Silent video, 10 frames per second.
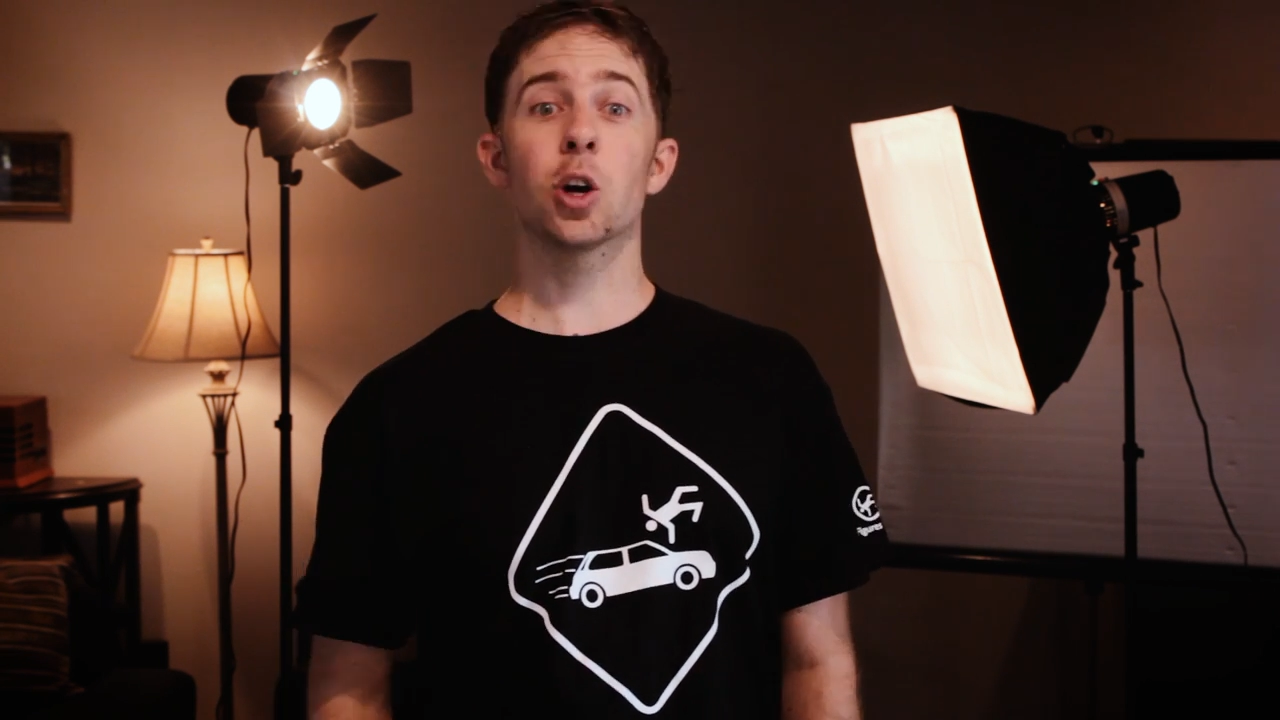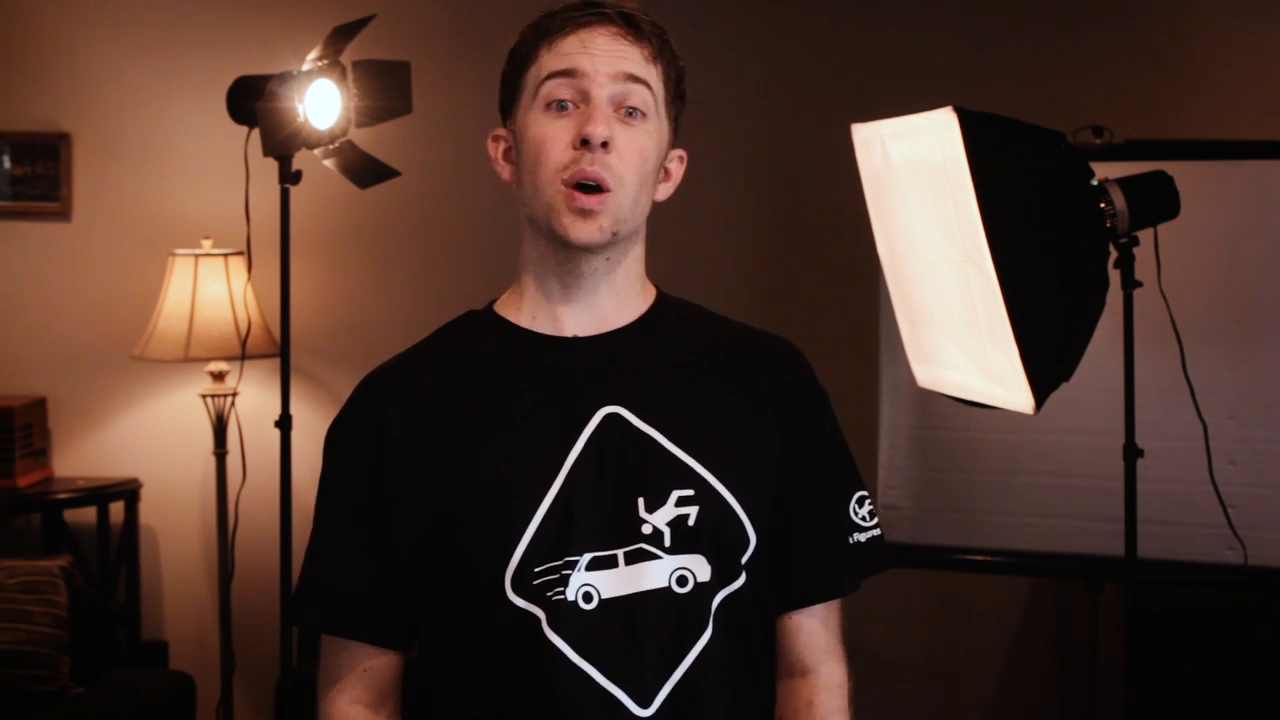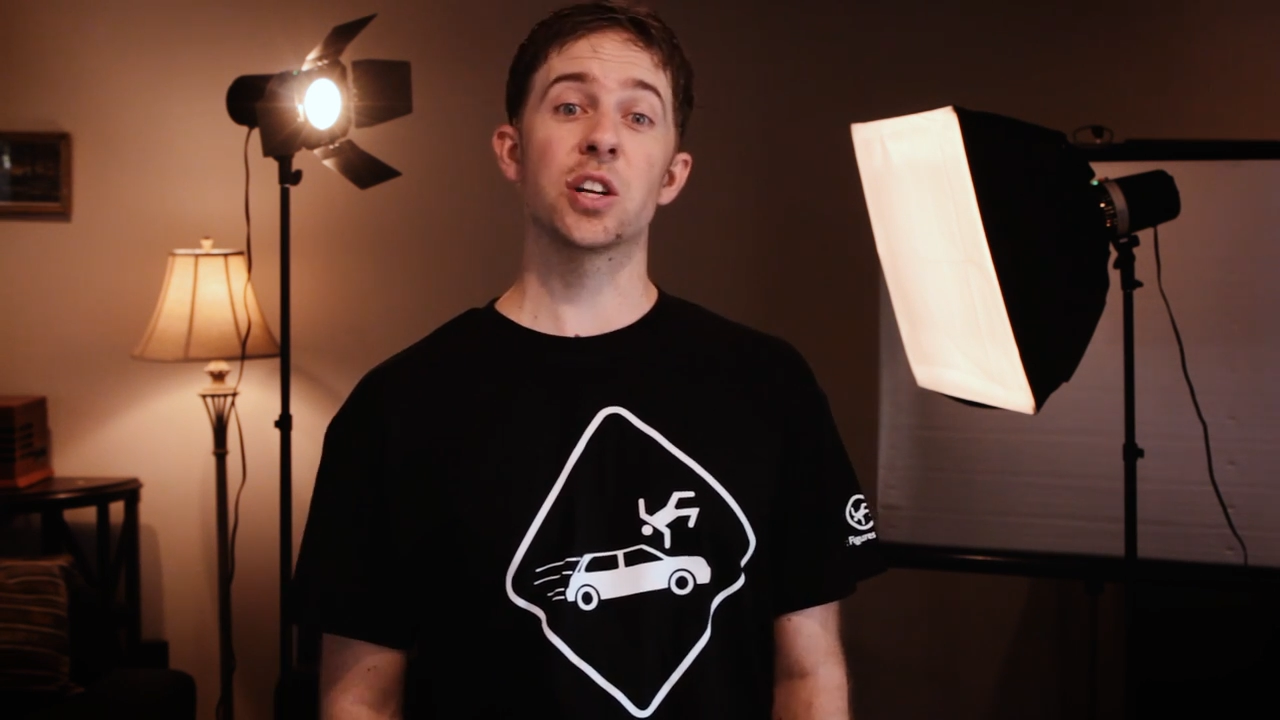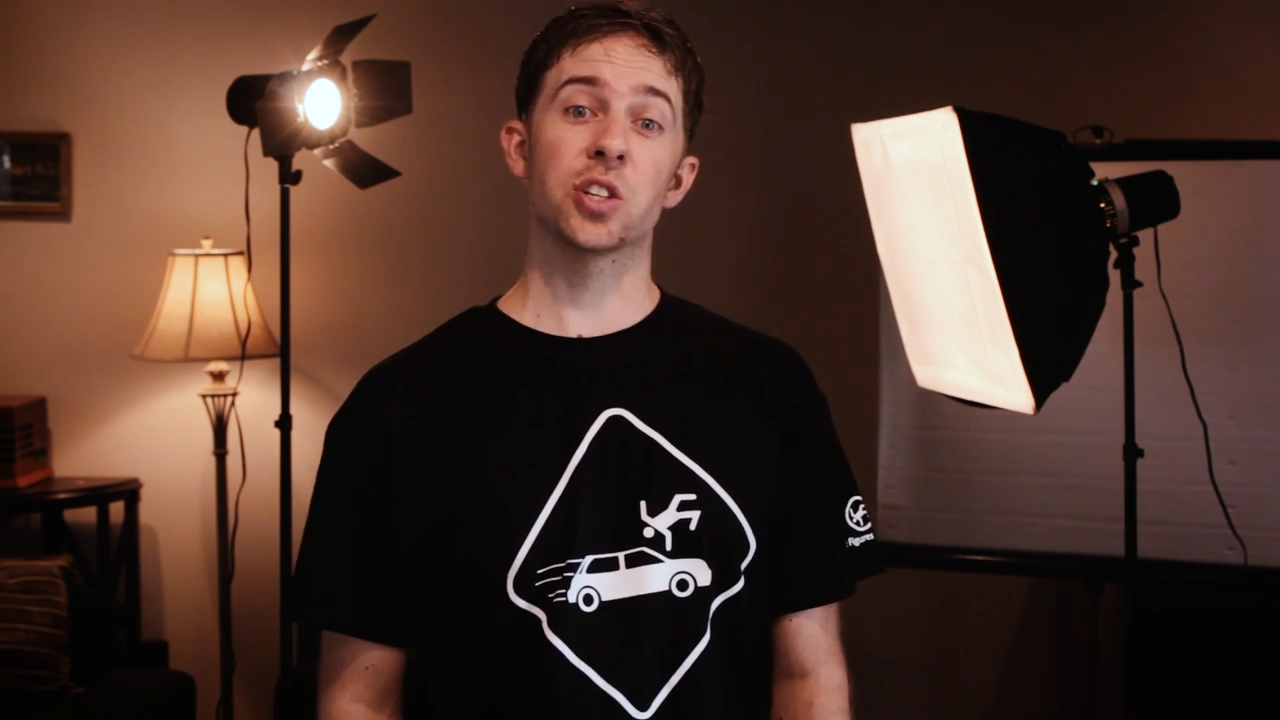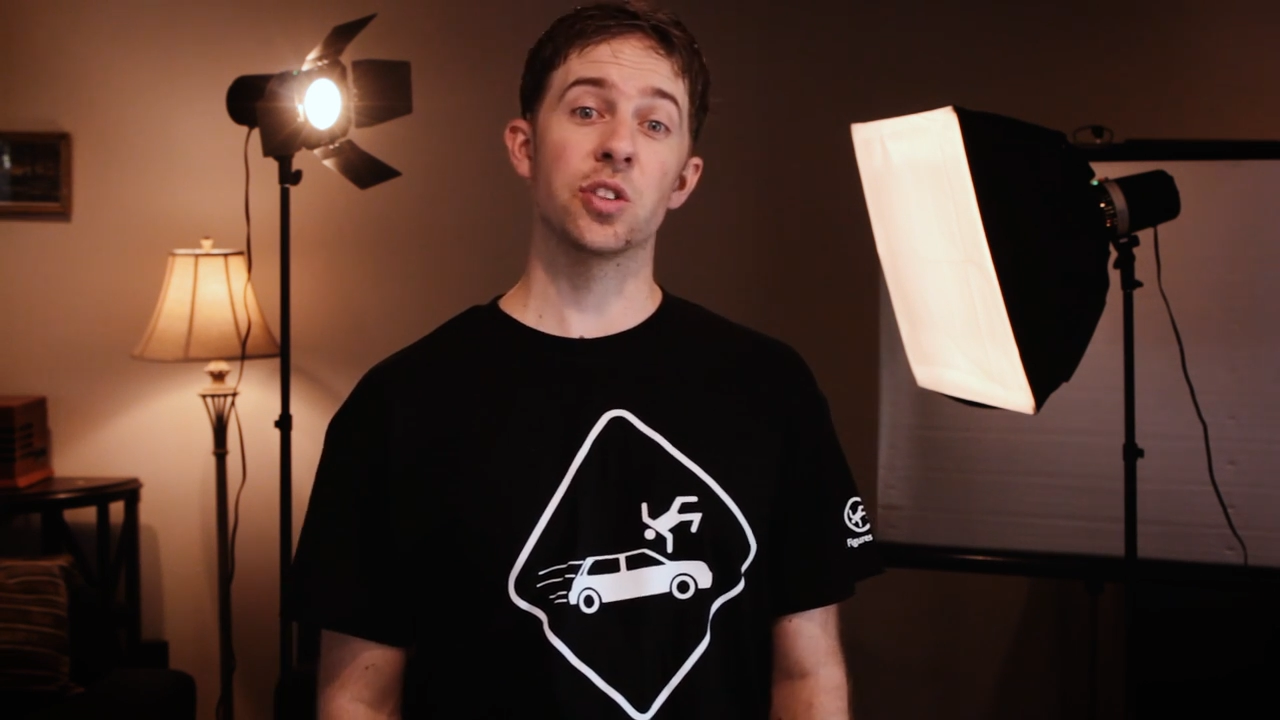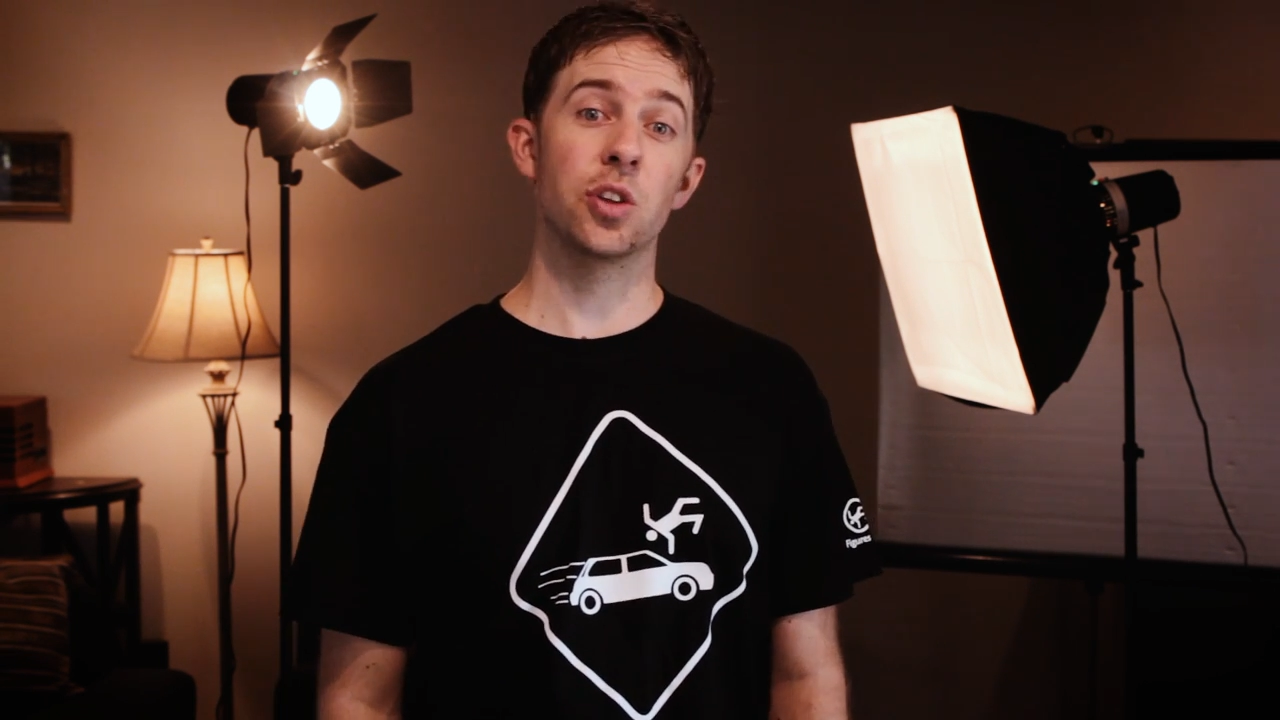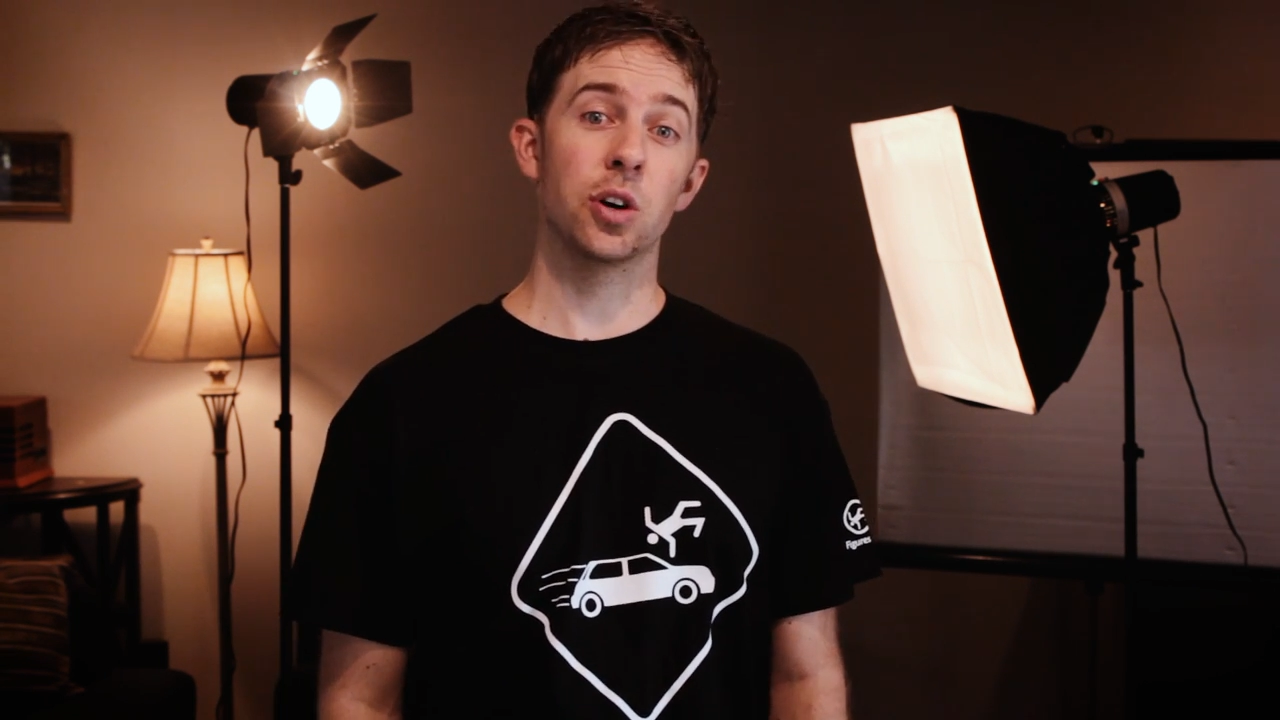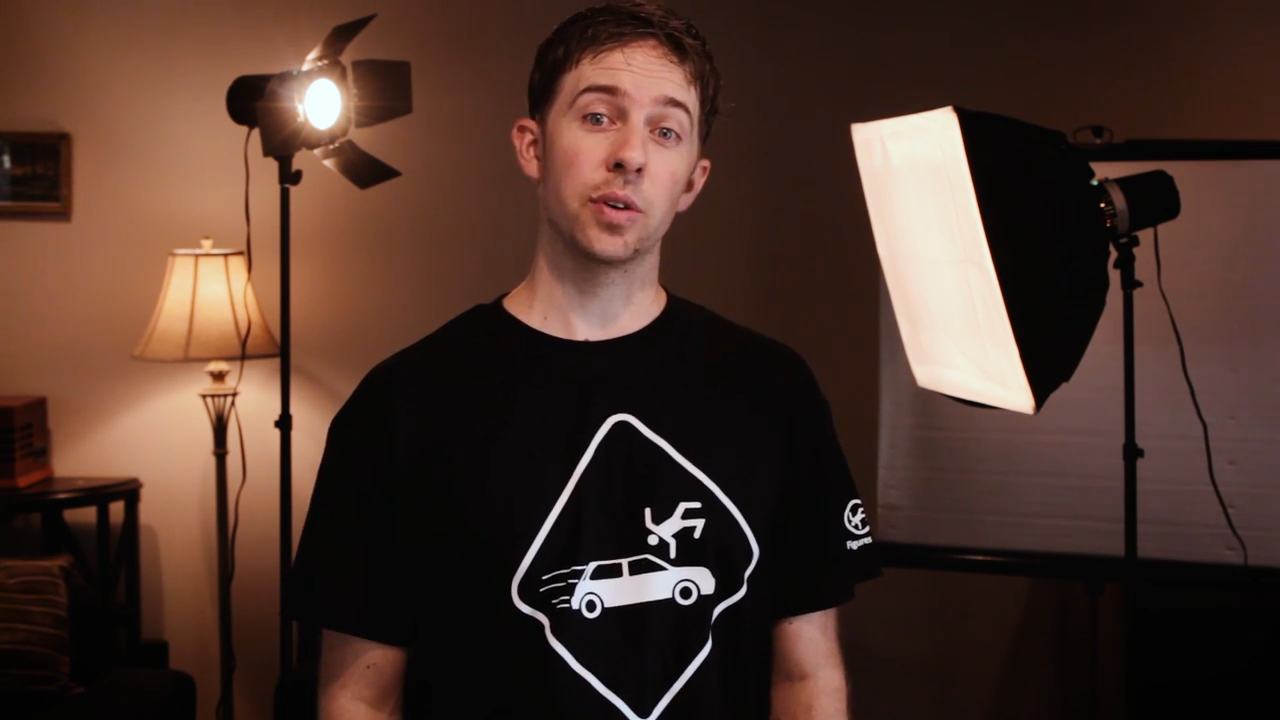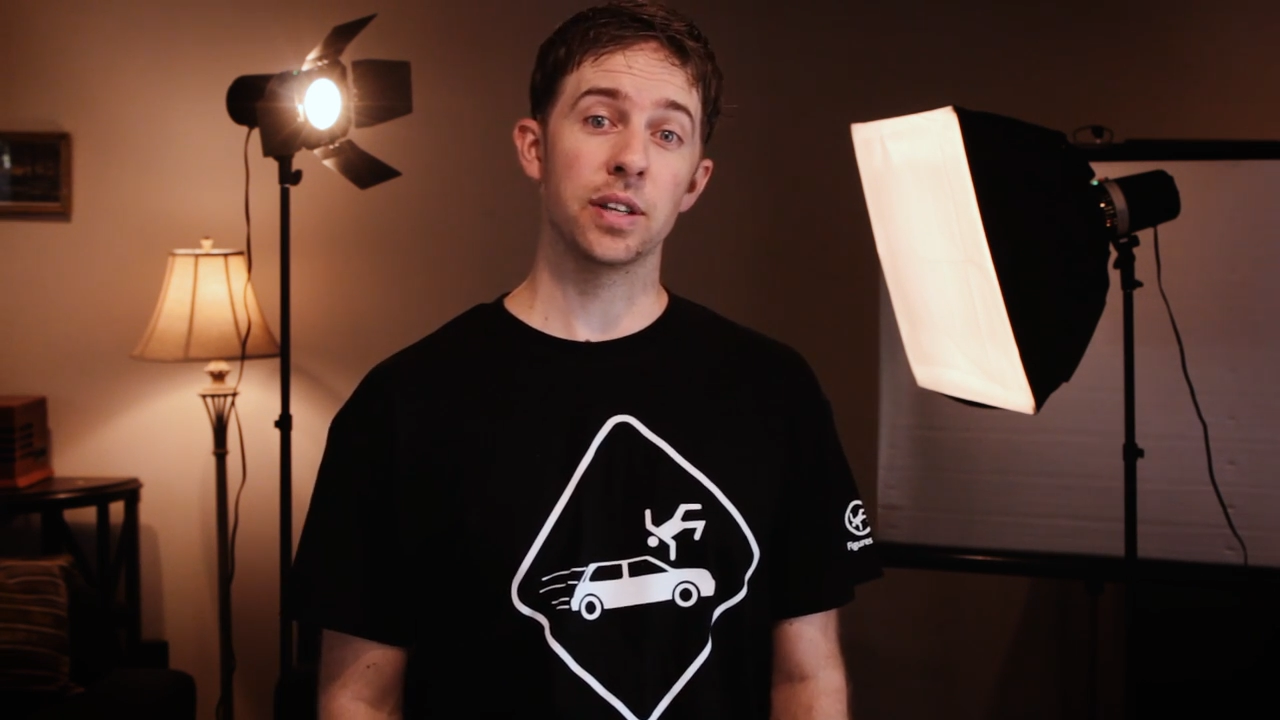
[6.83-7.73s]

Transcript: question, though,